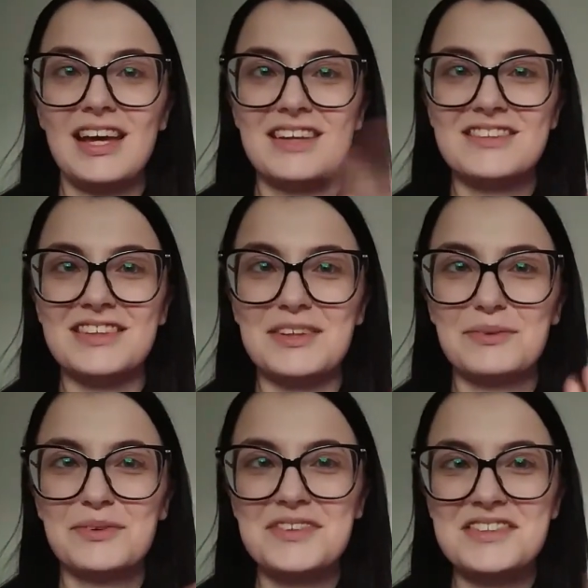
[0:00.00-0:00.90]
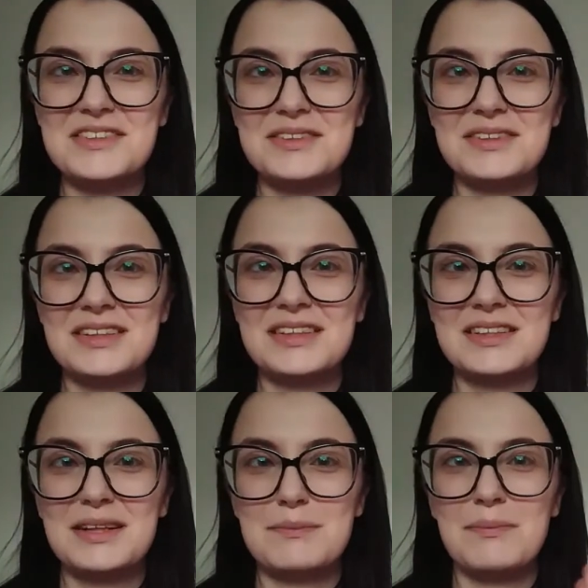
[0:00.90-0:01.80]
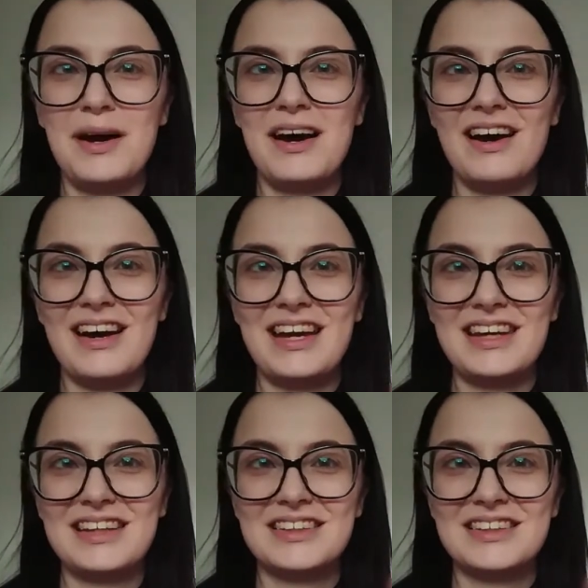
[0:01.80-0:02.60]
See you all soon. Bye.